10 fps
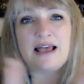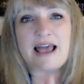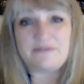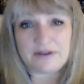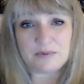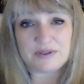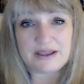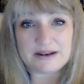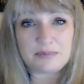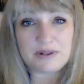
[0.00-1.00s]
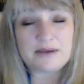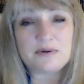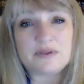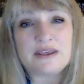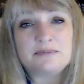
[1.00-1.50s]
Have fun with it, play
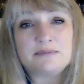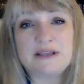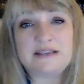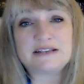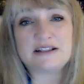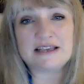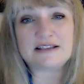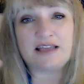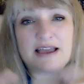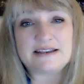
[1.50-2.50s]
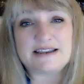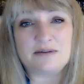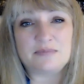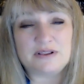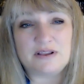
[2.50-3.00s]
with it. Please click like
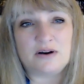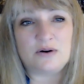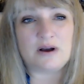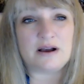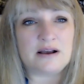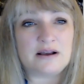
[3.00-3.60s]
down below,